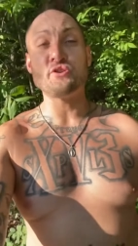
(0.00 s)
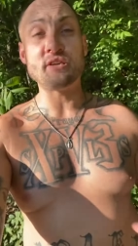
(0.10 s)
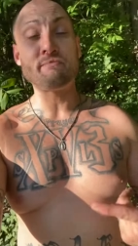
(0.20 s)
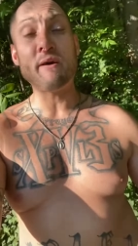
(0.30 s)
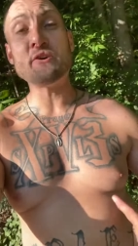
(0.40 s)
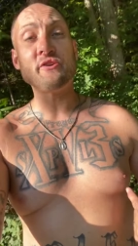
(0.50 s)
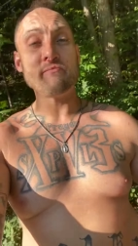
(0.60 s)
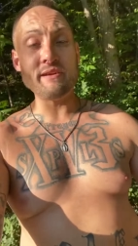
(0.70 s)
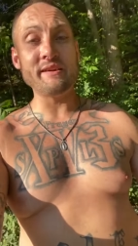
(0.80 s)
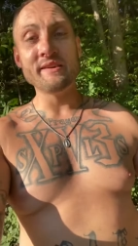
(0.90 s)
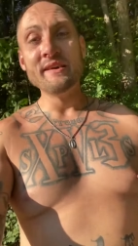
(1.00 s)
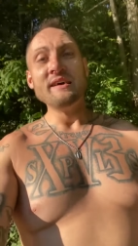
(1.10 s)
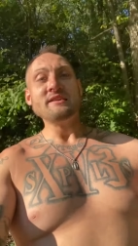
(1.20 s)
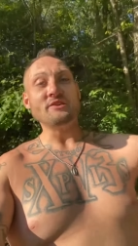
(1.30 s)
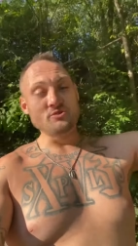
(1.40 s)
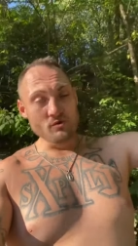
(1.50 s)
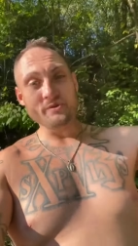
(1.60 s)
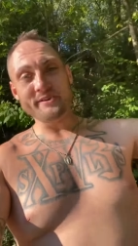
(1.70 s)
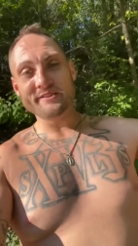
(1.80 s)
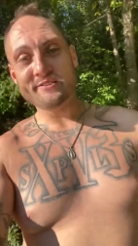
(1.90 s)
inspiring me to doing
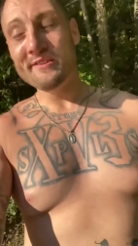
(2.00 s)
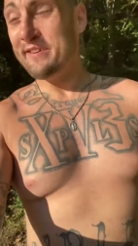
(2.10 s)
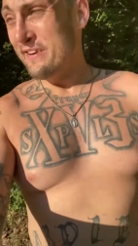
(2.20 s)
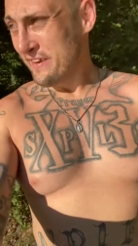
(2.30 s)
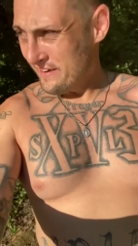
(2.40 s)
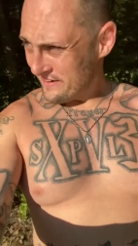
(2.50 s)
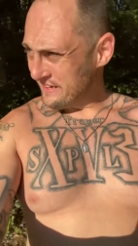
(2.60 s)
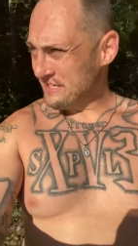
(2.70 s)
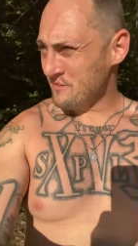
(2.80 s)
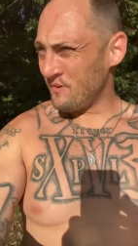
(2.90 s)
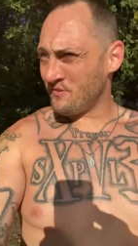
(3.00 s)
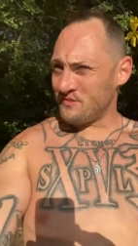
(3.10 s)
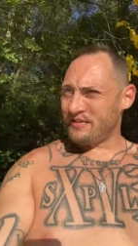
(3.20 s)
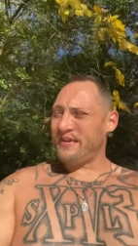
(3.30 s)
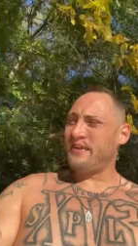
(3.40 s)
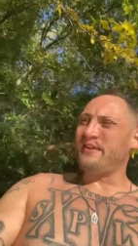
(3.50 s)
this. He's the one who's saying,